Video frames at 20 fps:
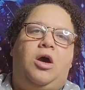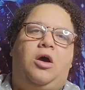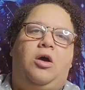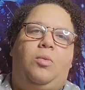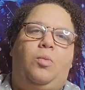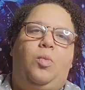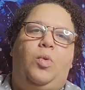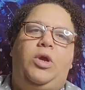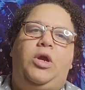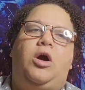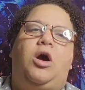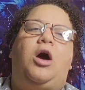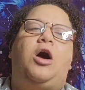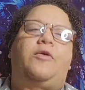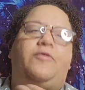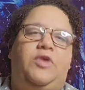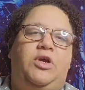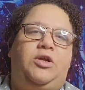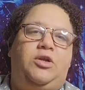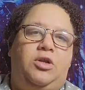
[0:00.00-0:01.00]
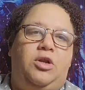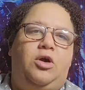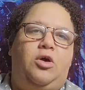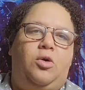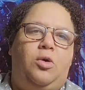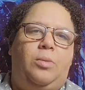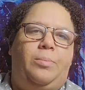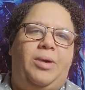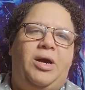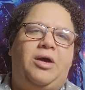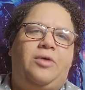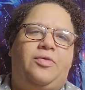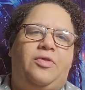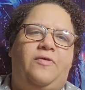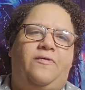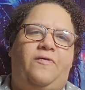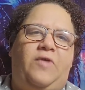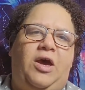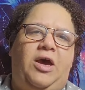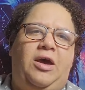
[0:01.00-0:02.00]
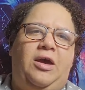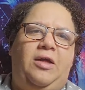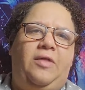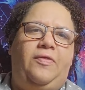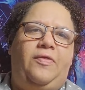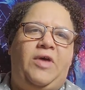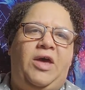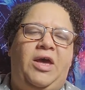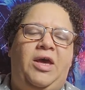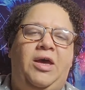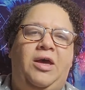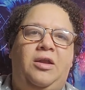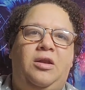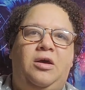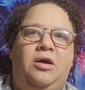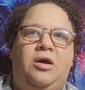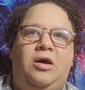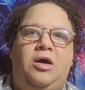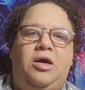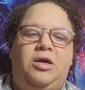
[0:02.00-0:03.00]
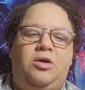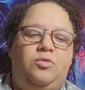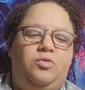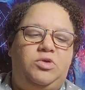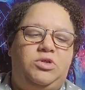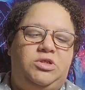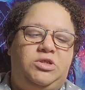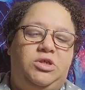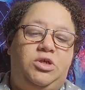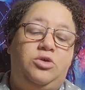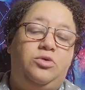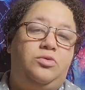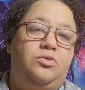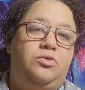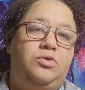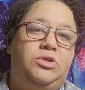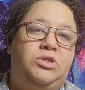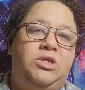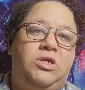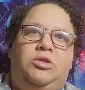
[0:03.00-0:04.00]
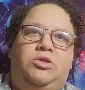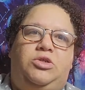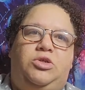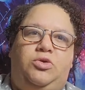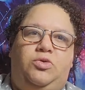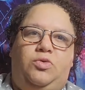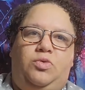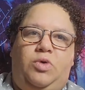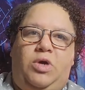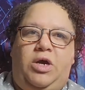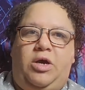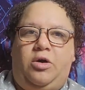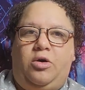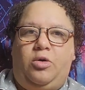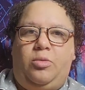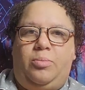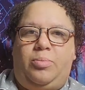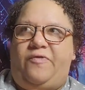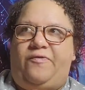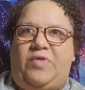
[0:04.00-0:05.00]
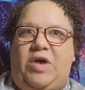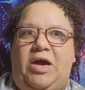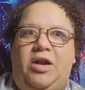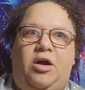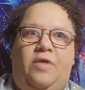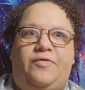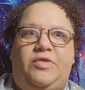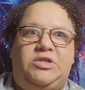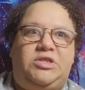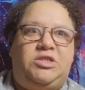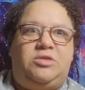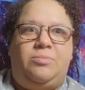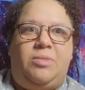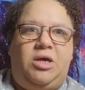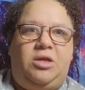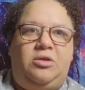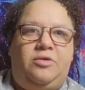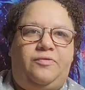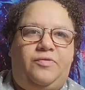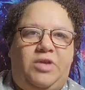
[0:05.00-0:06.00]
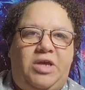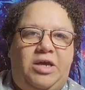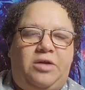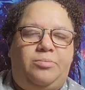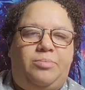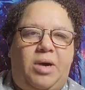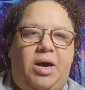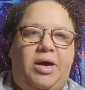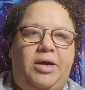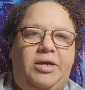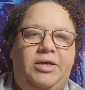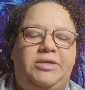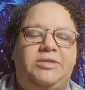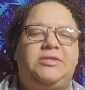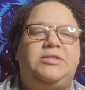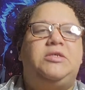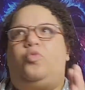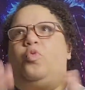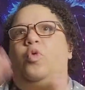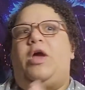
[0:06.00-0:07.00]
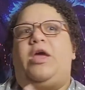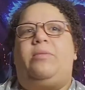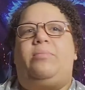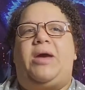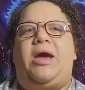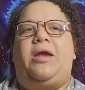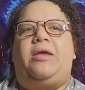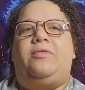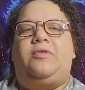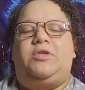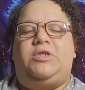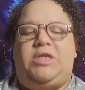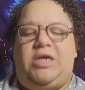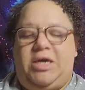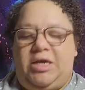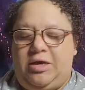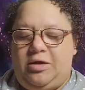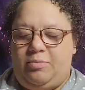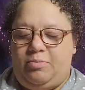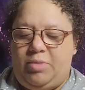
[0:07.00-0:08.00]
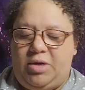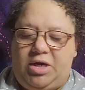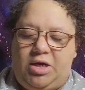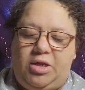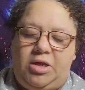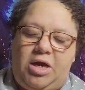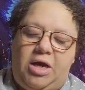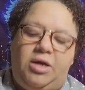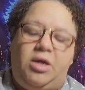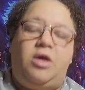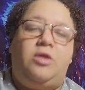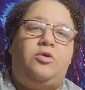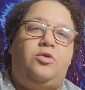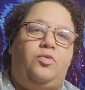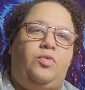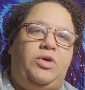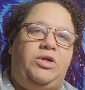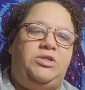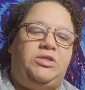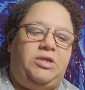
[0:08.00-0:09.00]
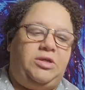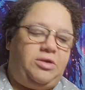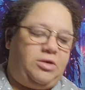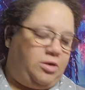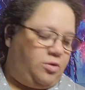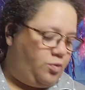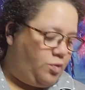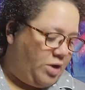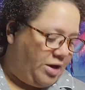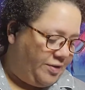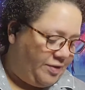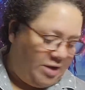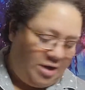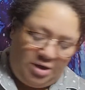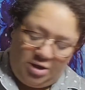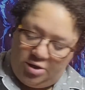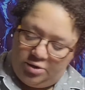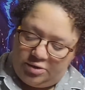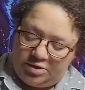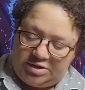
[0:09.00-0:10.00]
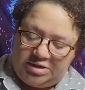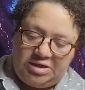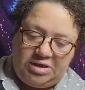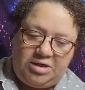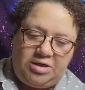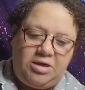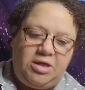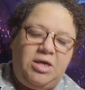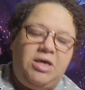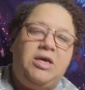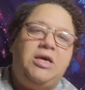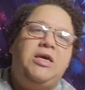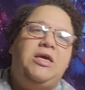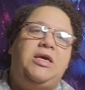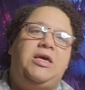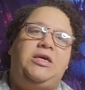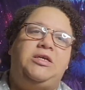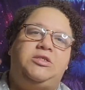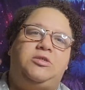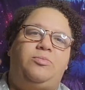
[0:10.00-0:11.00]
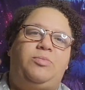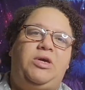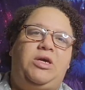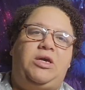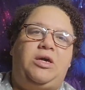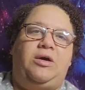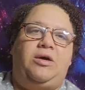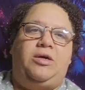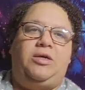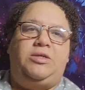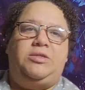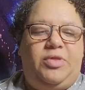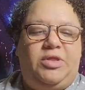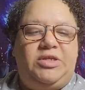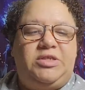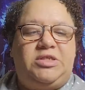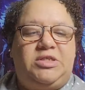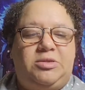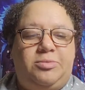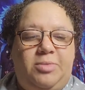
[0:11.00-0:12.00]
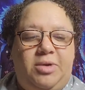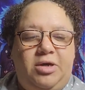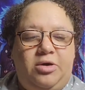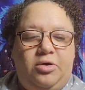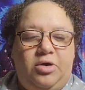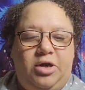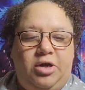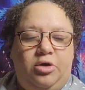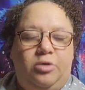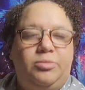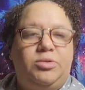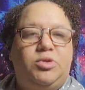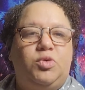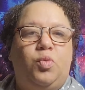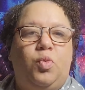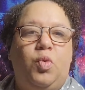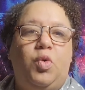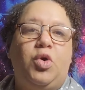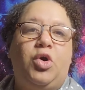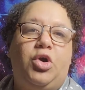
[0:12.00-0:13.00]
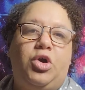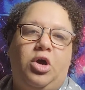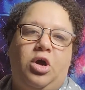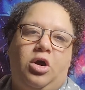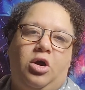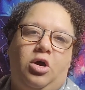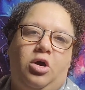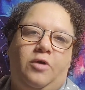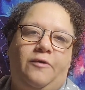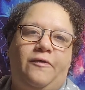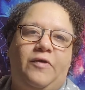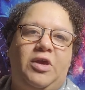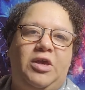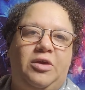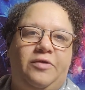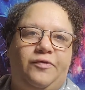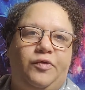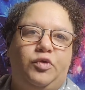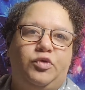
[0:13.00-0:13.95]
we often know about the fact that it was used to help fight off the smell of dead bodies way back in the day. But another reason why they used it is because the smell helps ward off evil